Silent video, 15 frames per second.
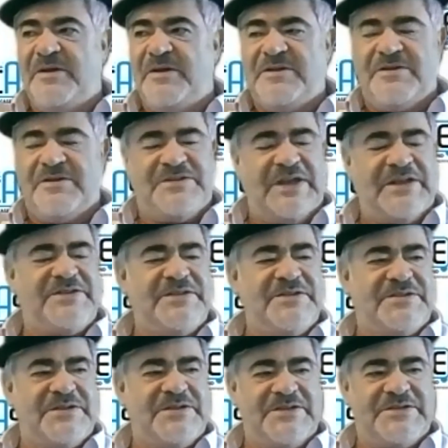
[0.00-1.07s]

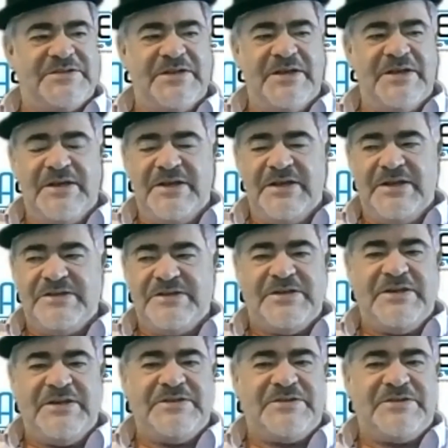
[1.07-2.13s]
sentences, is
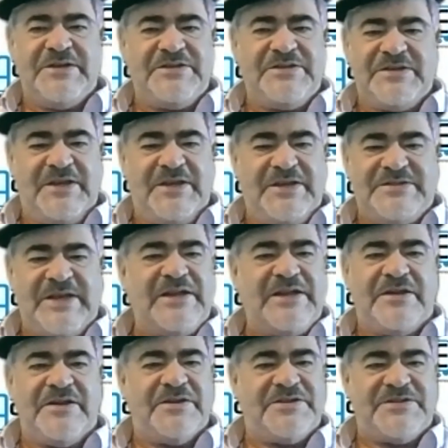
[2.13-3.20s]

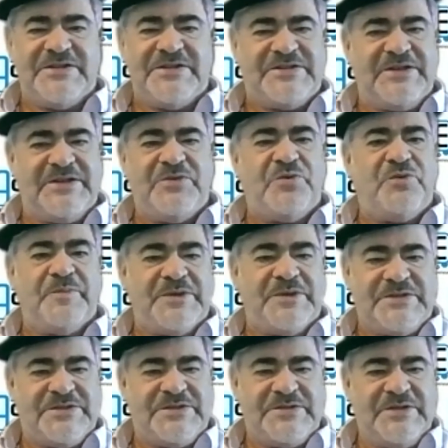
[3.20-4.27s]
endless. It's
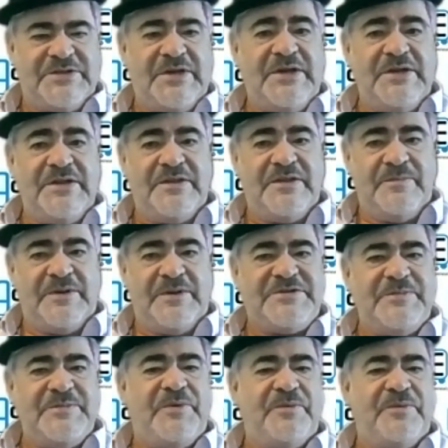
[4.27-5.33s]
enormous. The most
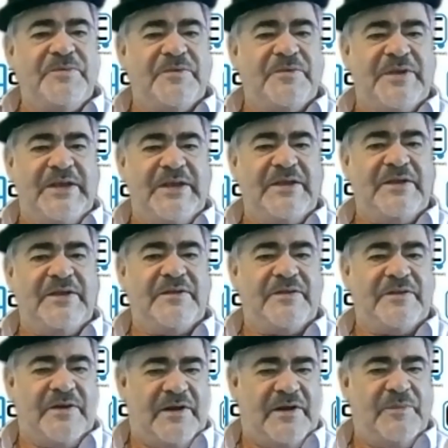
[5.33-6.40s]
important thing that
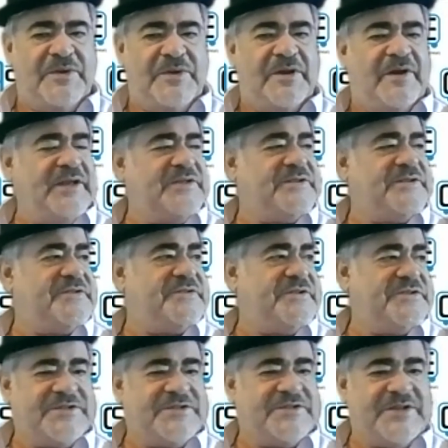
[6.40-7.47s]
I would like to
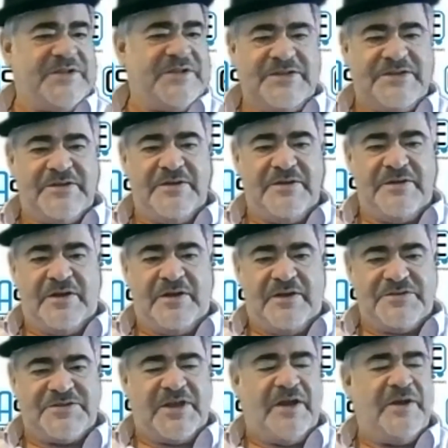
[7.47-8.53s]
just say and ask
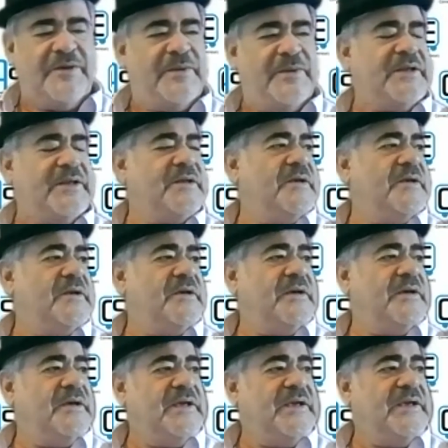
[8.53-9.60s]
Owen
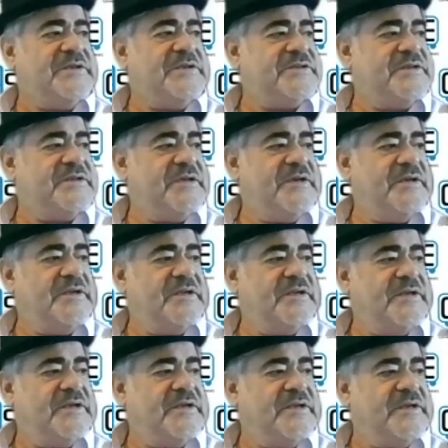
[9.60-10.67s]
is
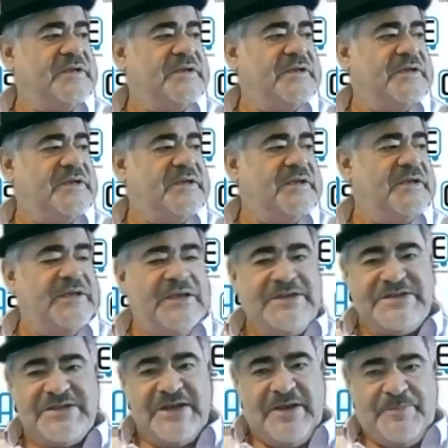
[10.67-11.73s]

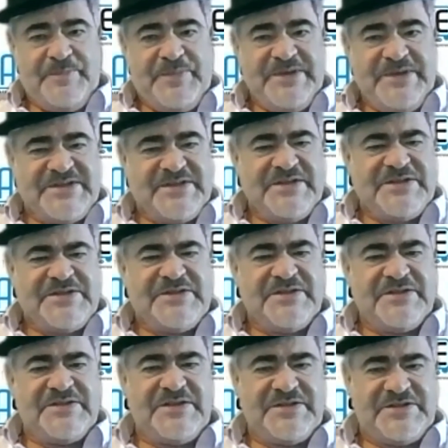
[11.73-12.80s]
it a
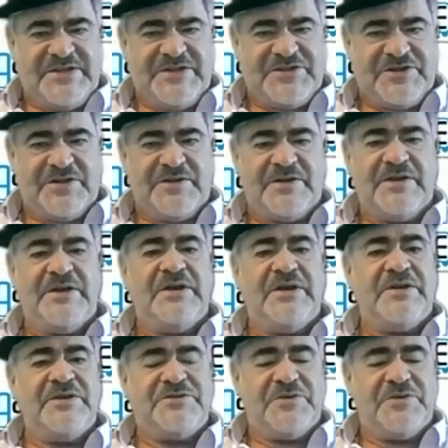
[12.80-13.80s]
business decision to